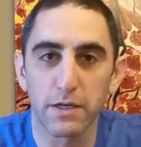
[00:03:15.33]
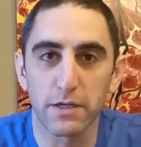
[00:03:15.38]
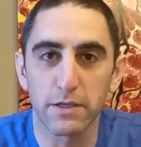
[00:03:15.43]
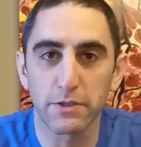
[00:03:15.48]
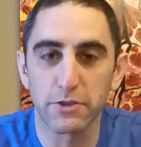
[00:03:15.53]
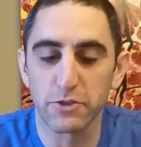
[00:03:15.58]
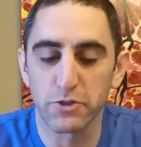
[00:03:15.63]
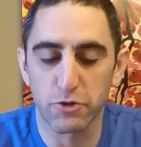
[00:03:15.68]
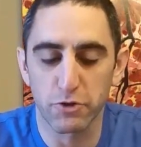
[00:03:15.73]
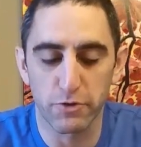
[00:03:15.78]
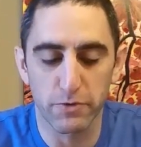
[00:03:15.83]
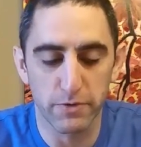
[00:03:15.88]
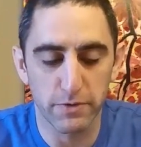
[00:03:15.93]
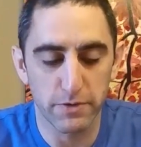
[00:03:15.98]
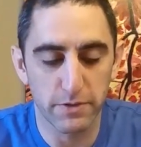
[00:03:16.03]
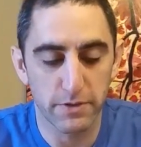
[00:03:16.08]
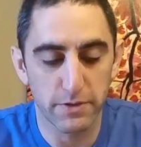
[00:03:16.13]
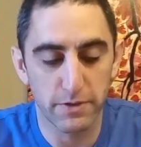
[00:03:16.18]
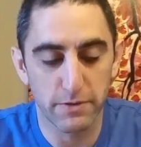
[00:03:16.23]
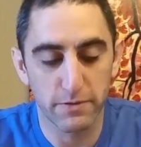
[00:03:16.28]
Just a
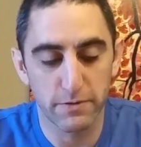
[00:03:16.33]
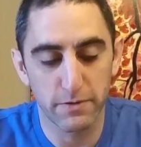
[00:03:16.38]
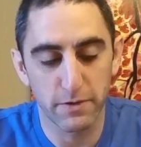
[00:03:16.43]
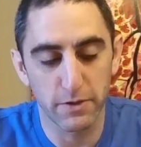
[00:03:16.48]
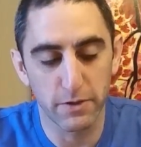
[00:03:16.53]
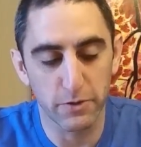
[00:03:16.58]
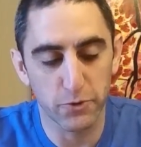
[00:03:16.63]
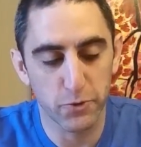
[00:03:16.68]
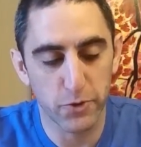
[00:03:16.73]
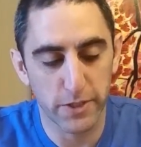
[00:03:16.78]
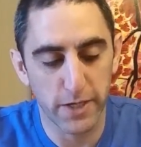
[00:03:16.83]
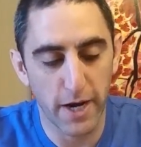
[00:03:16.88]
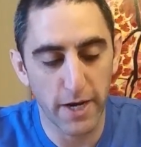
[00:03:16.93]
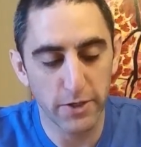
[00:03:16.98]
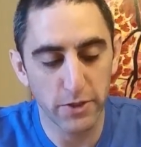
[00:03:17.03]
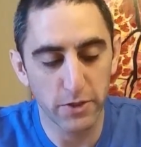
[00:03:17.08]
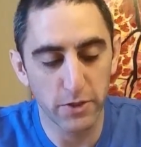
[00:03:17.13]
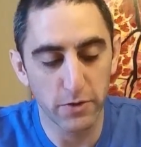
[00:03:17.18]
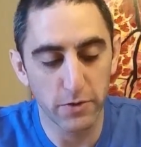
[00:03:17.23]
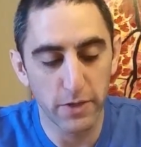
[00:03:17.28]
little trick I
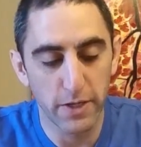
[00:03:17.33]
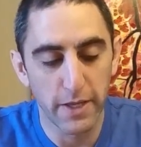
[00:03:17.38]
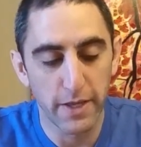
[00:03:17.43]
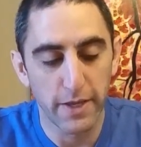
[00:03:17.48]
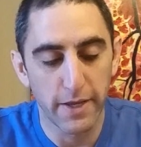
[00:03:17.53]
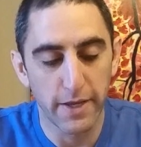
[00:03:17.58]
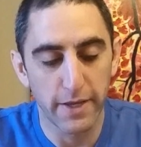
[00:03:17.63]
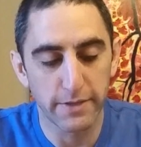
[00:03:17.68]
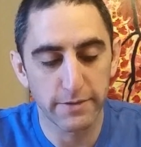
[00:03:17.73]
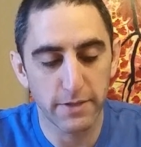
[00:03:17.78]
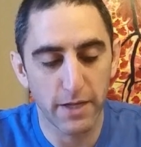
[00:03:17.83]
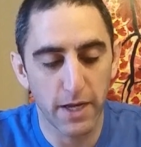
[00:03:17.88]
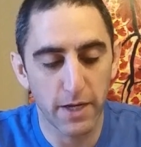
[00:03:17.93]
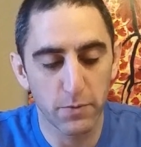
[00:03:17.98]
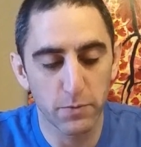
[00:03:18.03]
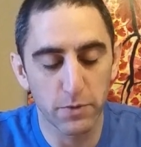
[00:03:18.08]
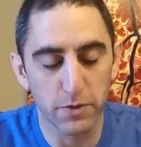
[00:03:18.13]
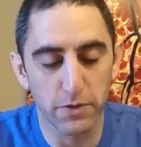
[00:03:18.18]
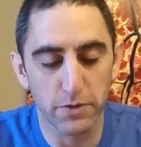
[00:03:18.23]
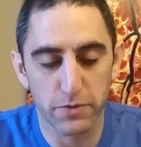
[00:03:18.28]
do is I
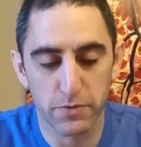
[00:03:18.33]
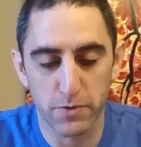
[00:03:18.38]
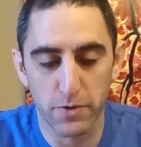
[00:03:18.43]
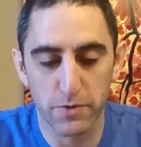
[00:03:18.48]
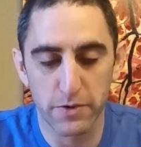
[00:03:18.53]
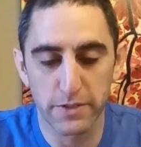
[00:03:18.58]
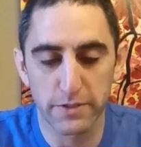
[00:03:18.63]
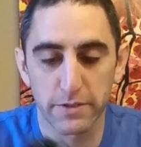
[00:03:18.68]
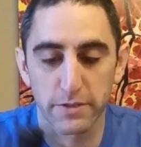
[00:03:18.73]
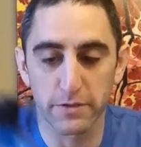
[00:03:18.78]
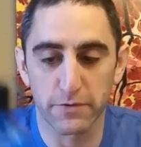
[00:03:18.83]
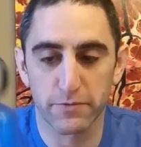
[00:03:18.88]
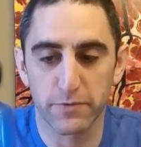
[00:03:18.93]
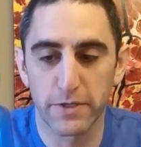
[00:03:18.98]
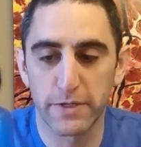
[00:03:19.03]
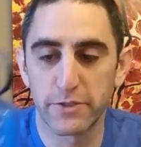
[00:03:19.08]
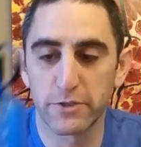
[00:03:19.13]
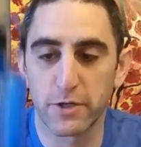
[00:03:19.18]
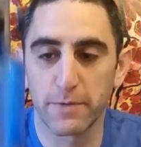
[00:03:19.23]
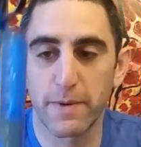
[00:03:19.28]
will throw this in the
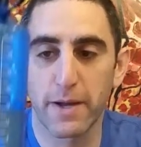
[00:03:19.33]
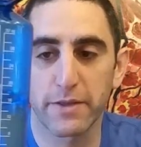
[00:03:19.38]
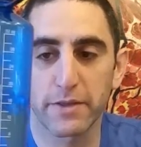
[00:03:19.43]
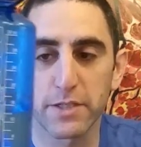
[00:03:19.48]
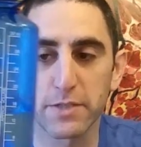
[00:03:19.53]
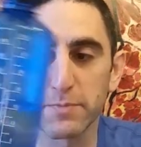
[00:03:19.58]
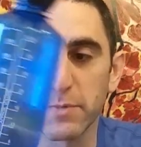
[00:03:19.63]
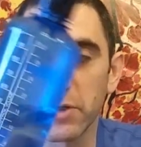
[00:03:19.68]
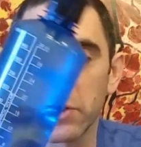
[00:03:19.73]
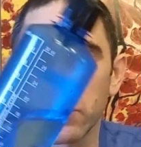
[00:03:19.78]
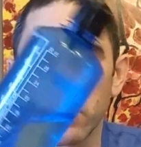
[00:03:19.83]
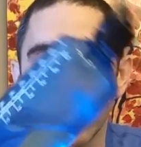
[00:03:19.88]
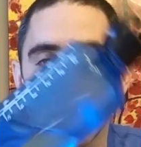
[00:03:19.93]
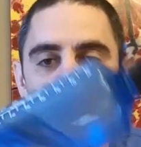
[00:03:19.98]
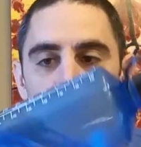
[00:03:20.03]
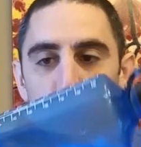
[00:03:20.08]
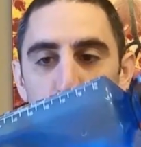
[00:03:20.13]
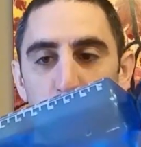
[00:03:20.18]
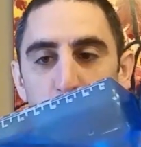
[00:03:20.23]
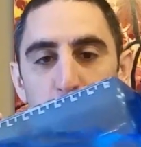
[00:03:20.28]
freezer, about this much
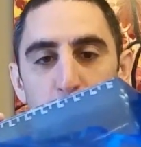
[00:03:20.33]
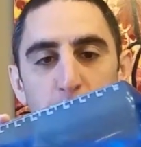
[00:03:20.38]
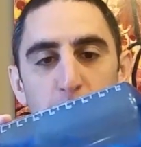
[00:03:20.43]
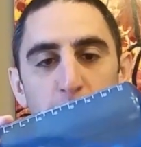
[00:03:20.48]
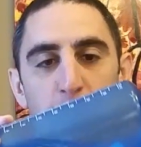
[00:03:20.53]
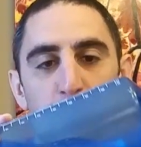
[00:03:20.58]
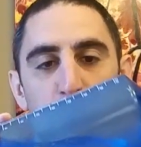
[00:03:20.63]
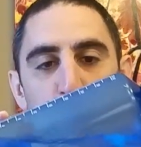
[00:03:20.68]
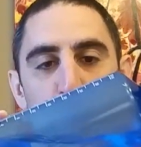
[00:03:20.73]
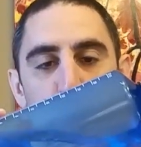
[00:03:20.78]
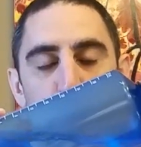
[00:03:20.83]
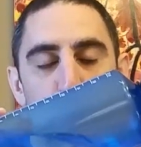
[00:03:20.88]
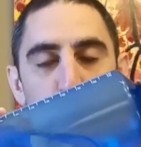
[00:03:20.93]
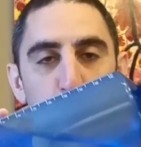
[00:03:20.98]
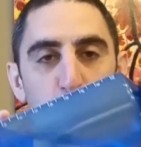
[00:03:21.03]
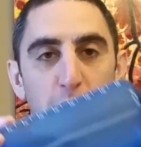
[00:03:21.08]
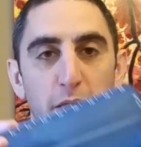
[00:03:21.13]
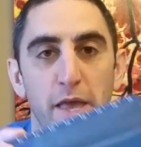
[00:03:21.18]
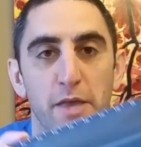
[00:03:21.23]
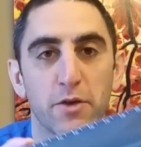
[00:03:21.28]
water, put a little
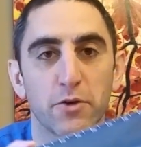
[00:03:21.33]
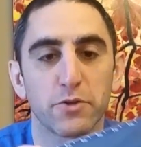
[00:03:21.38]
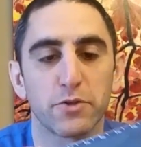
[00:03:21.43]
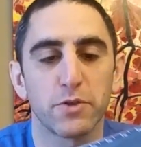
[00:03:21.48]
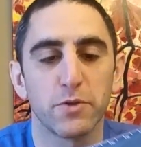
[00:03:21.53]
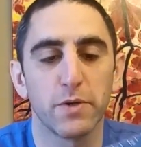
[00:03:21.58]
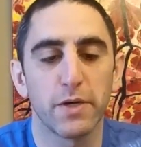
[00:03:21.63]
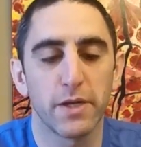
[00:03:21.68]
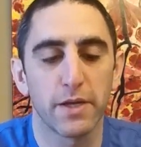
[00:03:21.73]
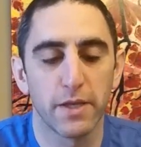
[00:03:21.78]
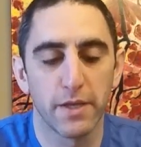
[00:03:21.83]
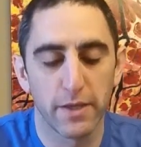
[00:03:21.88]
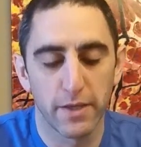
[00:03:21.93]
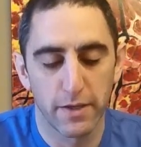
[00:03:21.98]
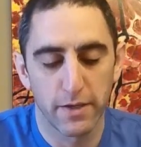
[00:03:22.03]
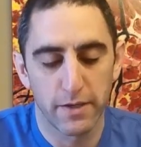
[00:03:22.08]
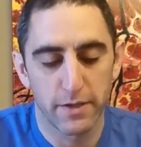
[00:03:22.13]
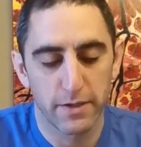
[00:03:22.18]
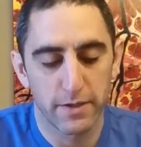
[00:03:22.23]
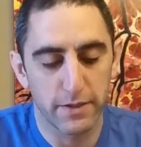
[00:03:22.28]
bit of angle to it,
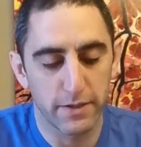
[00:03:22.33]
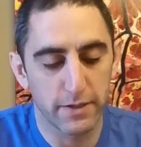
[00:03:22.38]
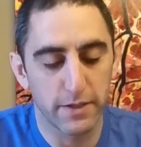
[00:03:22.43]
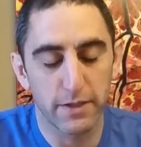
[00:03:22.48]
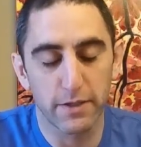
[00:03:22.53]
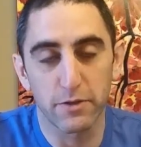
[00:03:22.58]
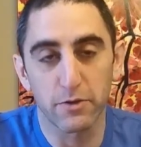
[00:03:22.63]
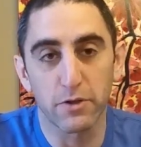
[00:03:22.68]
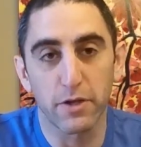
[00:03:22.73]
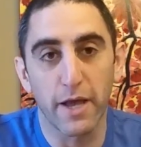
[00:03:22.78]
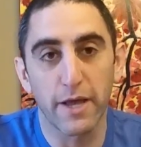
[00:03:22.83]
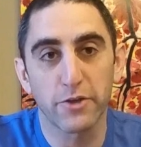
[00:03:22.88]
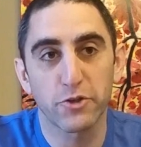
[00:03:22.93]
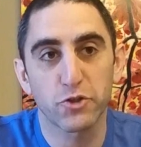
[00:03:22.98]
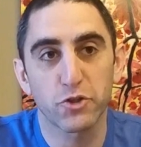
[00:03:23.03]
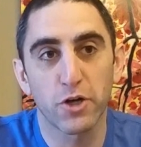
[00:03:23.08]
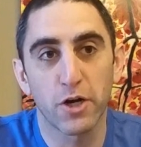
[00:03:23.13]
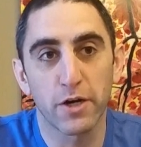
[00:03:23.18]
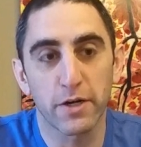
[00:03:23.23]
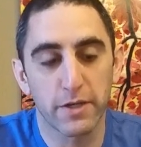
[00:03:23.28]
and get a little ice
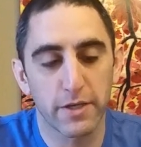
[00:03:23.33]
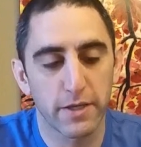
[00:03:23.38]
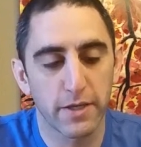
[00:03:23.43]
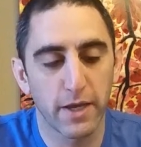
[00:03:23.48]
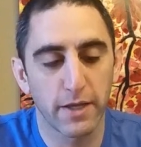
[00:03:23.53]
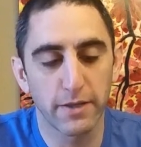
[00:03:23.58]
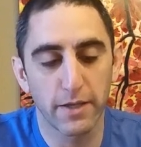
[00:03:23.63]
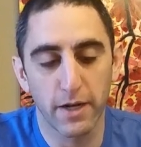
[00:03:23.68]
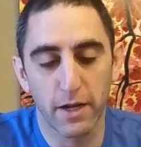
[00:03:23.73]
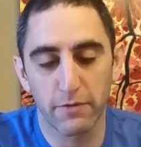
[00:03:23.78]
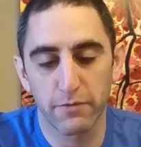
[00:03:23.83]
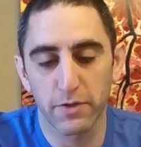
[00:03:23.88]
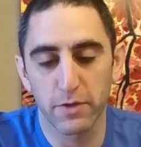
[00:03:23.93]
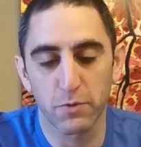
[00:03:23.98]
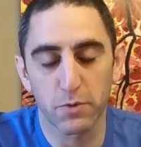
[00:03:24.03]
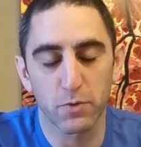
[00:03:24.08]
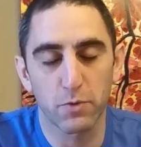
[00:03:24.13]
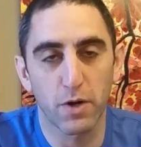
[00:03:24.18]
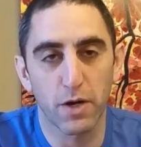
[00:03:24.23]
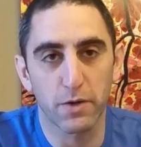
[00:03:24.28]
chunk, and then I fill it
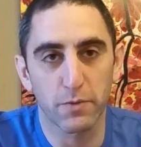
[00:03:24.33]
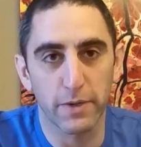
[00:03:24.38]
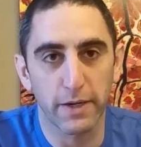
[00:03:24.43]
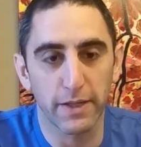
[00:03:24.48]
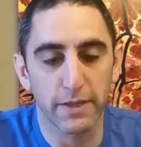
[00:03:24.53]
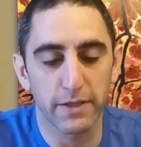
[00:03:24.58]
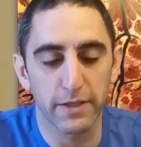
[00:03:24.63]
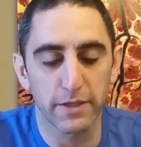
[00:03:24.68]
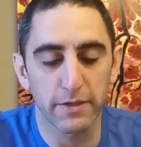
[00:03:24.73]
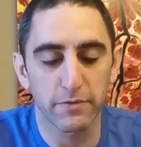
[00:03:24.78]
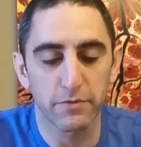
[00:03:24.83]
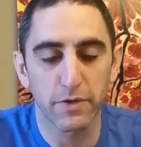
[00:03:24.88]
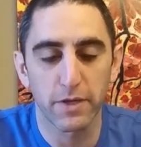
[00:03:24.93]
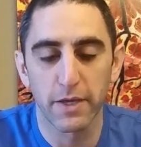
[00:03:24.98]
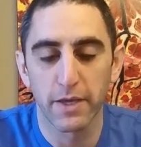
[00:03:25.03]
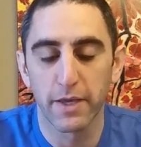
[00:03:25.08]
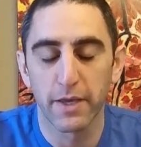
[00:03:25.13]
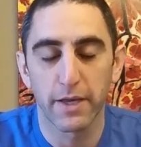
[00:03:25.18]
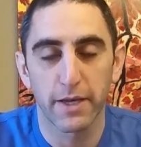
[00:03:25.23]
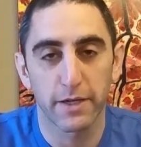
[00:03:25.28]
with water when I leave.
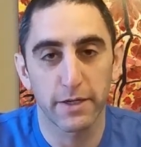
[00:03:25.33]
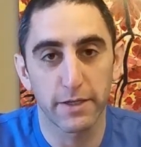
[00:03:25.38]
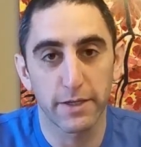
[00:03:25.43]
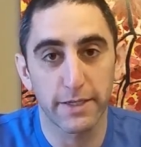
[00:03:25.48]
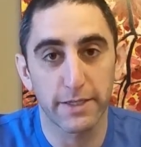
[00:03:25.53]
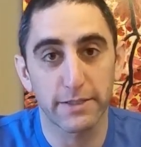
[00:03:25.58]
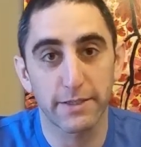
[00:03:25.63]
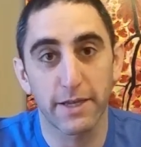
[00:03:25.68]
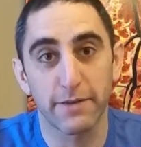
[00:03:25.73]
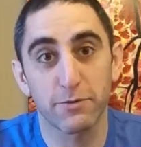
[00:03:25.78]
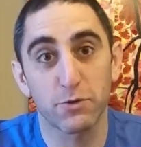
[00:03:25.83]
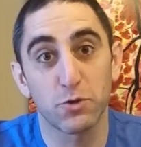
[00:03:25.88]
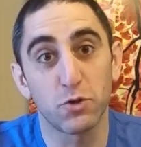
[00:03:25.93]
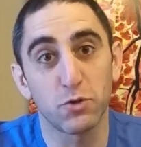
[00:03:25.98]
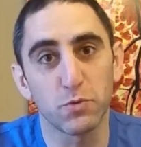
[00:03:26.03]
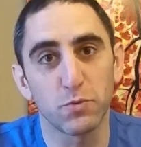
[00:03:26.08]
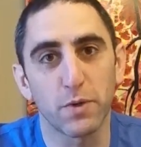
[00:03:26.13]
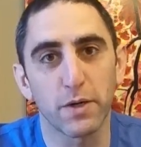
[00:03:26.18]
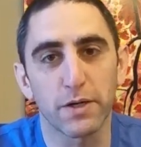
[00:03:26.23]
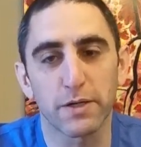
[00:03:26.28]
I get to have
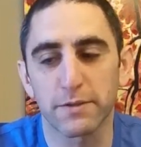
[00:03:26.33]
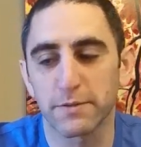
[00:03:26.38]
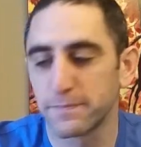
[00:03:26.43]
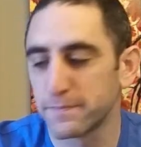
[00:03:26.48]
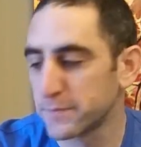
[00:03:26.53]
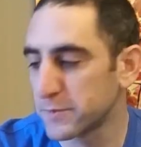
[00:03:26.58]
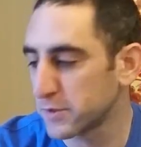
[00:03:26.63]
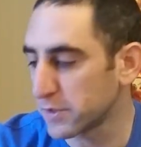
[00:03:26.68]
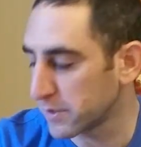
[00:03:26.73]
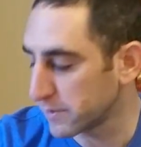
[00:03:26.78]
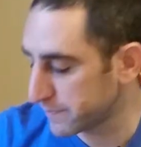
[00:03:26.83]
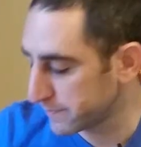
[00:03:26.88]
cold water. So